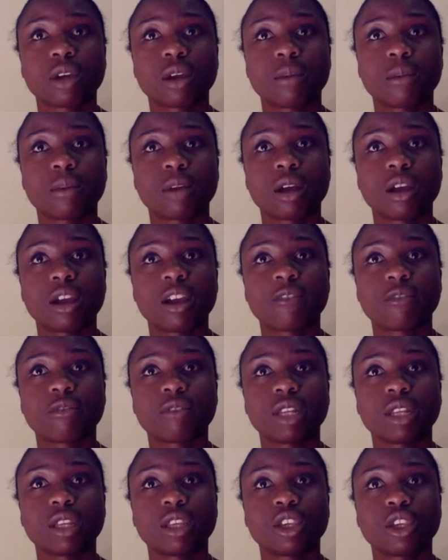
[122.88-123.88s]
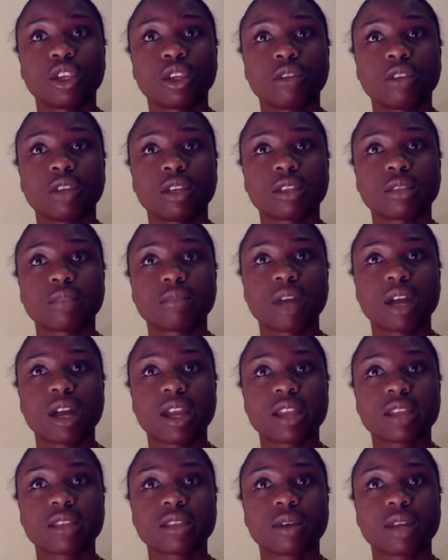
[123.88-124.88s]
I'm, i have a really curious
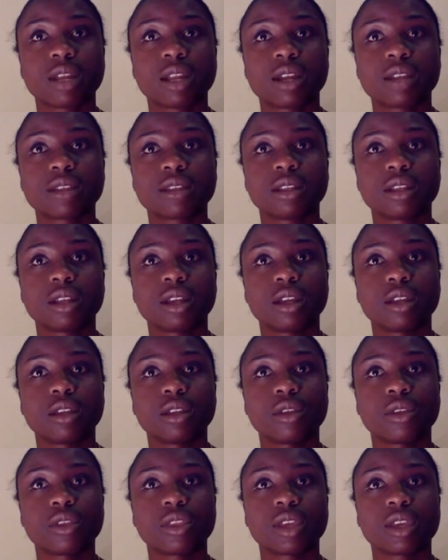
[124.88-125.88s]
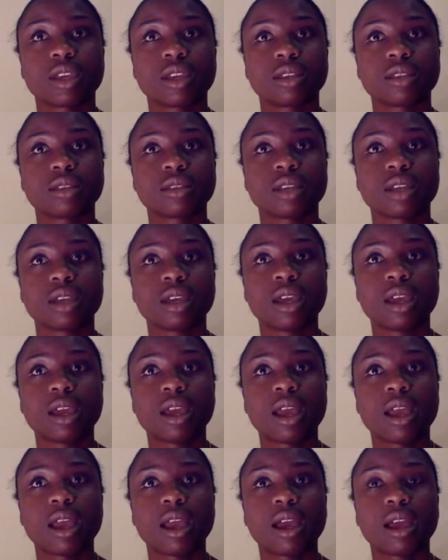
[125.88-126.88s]
mind, so I like to learn new things.
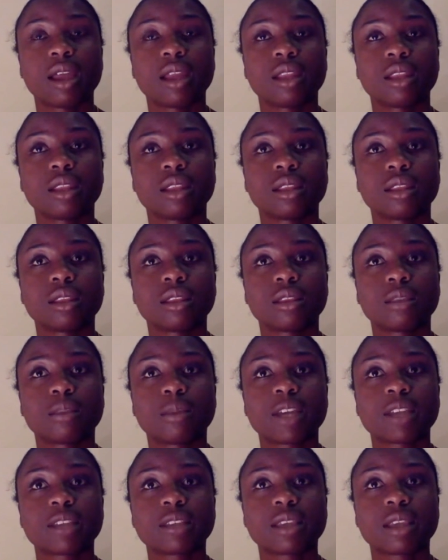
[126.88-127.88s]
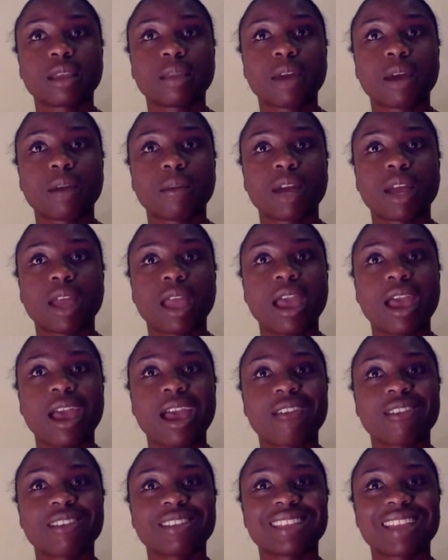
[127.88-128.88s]
And the best thing about my
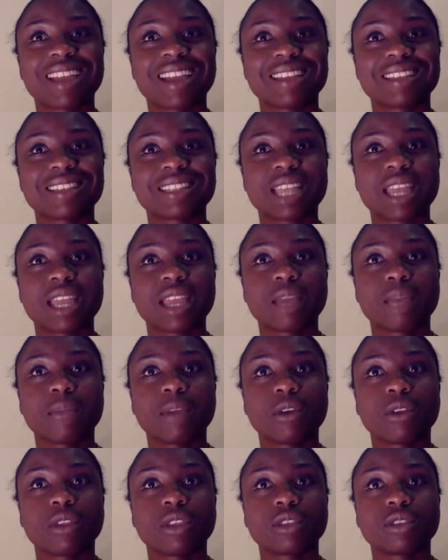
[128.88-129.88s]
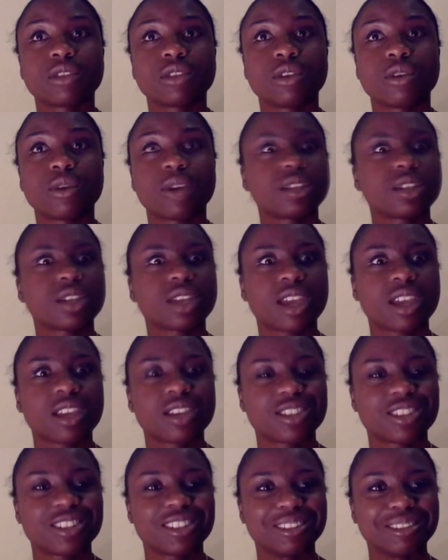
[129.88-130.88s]
hair is that it's taken me on this new
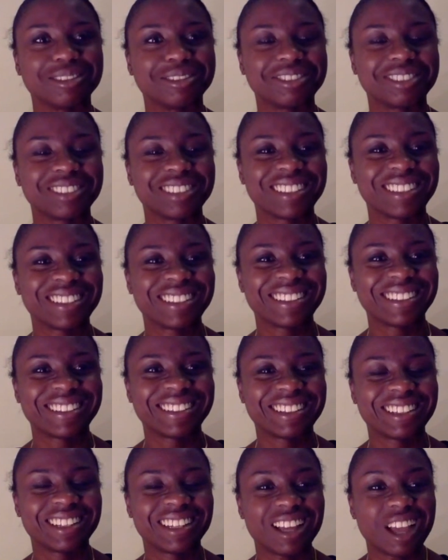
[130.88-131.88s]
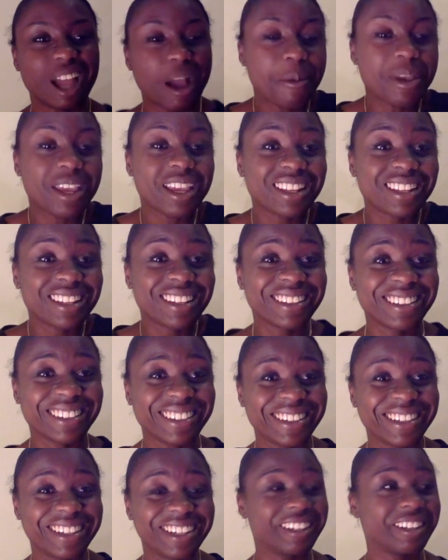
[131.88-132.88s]
education of, I mean,
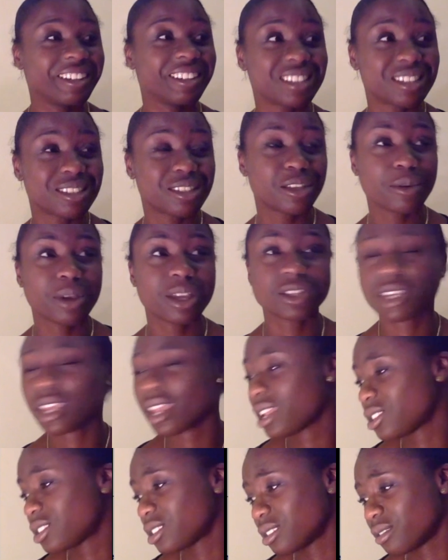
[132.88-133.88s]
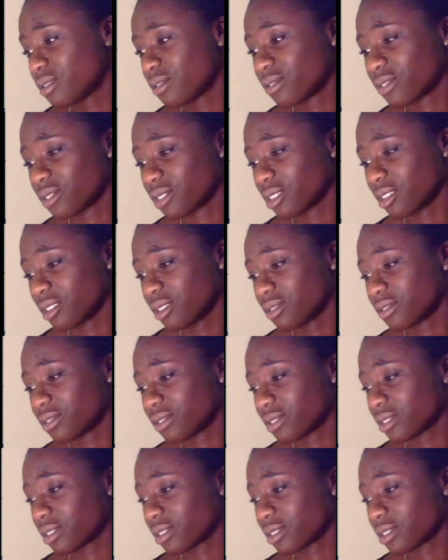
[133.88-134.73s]
you know, this new education of, of,